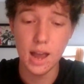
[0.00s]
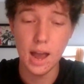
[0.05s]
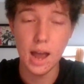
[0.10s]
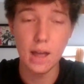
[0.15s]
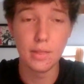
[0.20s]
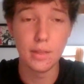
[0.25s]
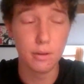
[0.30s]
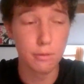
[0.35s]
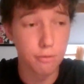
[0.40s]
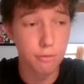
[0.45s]

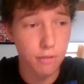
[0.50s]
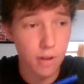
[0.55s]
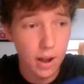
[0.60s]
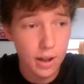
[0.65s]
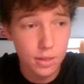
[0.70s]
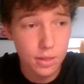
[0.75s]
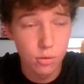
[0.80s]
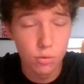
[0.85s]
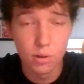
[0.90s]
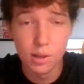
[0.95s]
and then
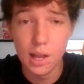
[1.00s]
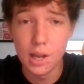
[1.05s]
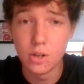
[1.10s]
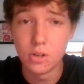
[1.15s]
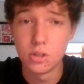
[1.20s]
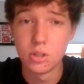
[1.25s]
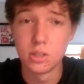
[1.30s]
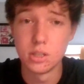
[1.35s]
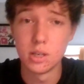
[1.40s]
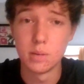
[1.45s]
find the
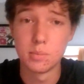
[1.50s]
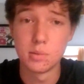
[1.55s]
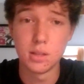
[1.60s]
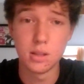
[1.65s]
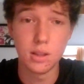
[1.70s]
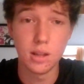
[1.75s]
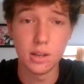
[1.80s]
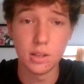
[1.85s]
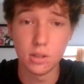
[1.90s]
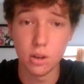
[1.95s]
relationships
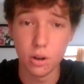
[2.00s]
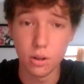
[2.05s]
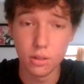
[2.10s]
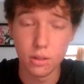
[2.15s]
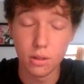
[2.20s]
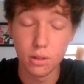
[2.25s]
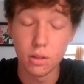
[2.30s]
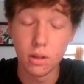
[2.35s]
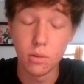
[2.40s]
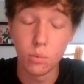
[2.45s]

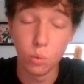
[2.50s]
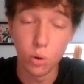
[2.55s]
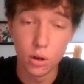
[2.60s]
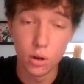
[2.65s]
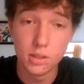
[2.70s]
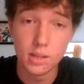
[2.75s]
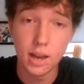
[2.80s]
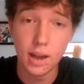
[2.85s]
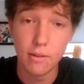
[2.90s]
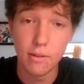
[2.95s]
that the
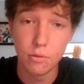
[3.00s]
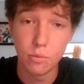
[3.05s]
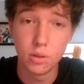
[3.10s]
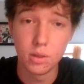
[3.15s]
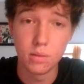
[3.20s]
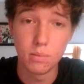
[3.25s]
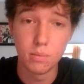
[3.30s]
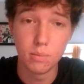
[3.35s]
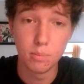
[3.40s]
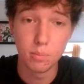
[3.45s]
words have with
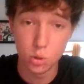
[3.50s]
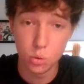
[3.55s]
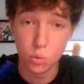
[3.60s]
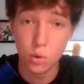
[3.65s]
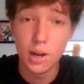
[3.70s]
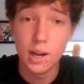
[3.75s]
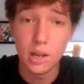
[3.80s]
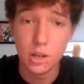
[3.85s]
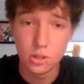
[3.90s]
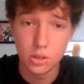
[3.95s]

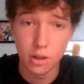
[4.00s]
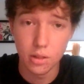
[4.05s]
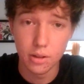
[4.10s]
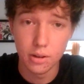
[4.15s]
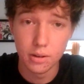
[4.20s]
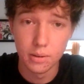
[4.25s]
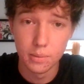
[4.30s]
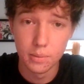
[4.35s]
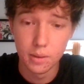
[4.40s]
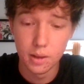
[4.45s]
between each other.
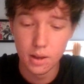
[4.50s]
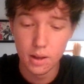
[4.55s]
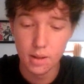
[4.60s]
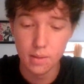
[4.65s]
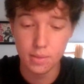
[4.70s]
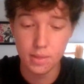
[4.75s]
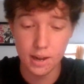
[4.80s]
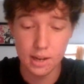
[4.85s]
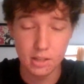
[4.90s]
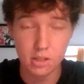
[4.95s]

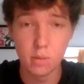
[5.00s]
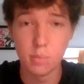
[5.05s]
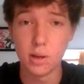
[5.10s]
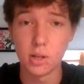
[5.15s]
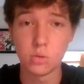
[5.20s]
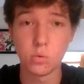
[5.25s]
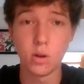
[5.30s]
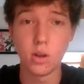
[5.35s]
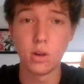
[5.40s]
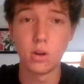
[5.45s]
That is the
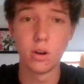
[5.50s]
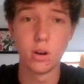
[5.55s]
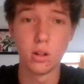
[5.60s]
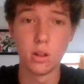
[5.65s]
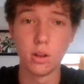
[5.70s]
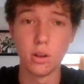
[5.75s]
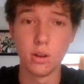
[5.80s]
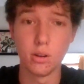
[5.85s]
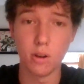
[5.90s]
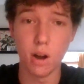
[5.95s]
best way you're going
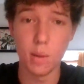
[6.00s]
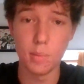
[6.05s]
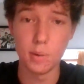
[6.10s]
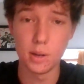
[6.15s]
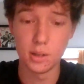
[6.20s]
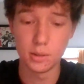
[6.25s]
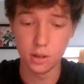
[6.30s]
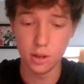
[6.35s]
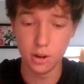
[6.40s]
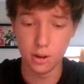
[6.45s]
to learn grammar,
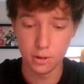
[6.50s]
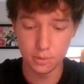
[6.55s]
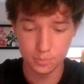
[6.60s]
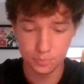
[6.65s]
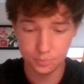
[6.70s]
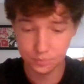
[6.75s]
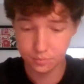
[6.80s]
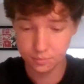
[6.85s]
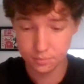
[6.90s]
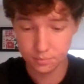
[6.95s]
you know,
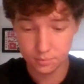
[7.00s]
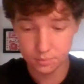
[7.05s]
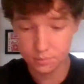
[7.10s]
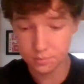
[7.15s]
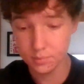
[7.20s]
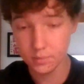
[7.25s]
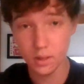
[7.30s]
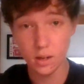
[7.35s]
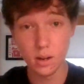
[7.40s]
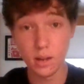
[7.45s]

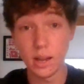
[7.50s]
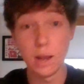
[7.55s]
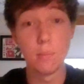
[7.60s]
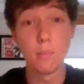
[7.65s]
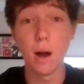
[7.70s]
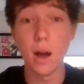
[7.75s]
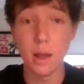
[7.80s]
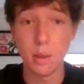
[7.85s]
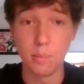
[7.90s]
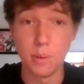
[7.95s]
in
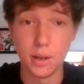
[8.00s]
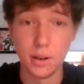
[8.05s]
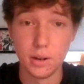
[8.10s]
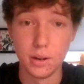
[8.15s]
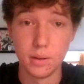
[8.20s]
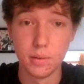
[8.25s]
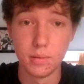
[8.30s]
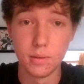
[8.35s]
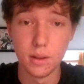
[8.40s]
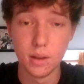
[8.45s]
my
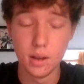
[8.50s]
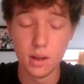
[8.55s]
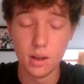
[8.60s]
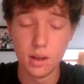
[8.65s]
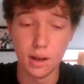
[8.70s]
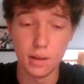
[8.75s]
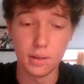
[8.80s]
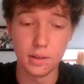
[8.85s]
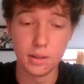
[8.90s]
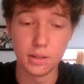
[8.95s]
opinion.
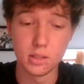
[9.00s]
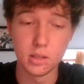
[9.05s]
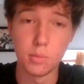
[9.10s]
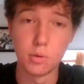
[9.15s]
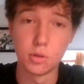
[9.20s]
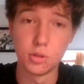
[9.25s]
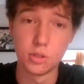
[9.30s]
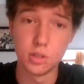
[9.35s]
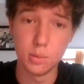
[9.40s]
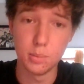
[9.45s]
I think it's the
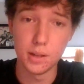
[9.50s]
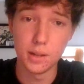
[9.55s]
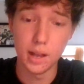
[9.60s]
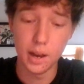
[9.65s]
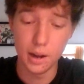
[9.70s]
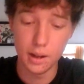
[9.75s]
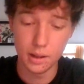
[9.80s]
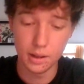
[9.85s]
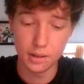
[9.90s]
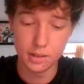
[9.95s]
most
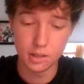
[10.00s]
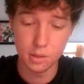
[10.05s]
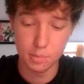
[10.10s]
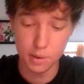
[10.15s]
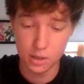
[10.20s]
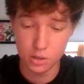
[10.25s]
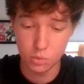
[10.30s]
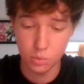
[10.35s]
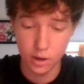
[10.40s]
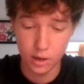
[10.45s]
stimulating, it's the
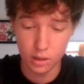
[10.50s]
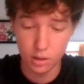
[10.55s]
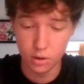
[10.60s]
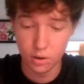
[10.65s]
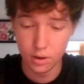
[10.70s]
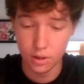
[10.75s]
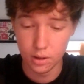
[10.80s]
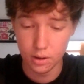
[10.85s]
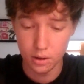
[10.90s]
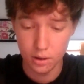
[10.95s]
best way to
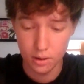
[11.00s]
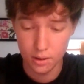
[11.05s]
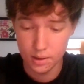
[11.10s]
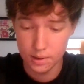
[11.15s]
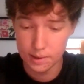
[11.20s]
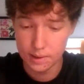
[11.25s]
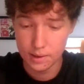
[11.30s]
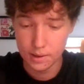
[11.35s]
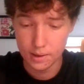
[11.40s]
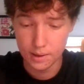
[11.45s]
learn it.
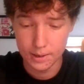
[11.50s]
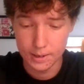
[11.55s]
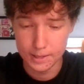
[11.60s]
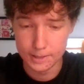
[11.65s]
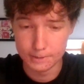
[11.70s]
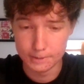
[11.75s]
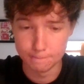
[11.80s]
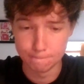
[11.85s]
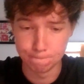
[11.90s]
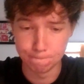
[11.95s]

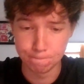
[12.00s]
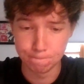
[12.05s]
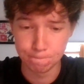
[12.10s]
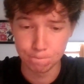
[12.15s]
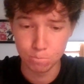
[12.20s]
Um,